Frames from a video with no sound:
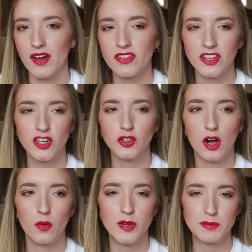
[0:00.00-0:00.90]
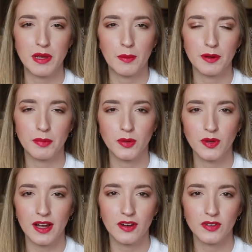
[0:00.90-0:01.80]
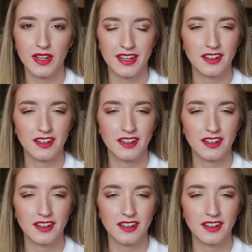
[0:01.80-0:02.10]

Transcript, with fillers: I think you'll always be able to pull out like